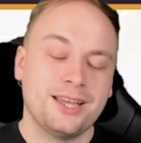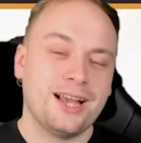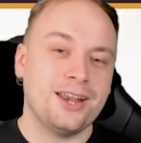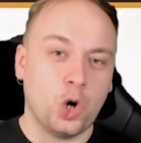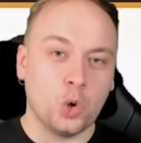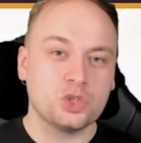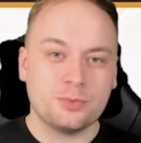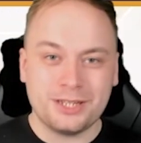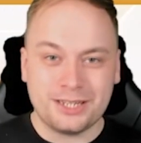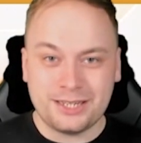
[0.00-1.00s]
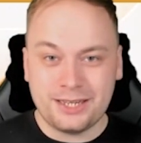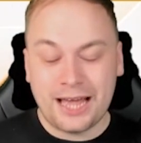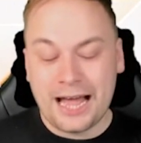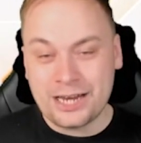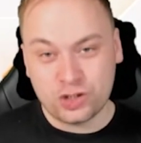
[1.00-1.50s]
and ultimately
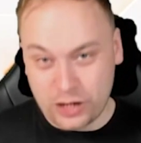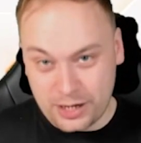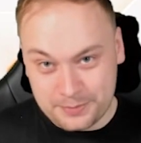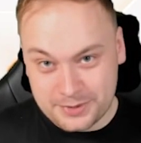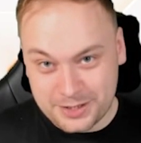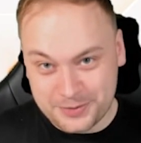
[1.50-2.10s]
hand traps.